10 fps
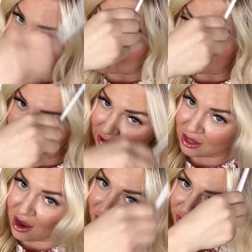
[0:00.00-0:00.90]
some length
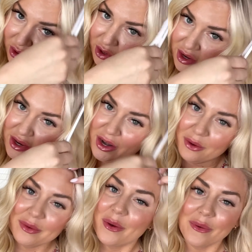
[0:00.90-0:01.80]
off, or
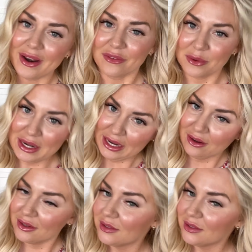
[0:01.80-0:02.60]
whatever we need.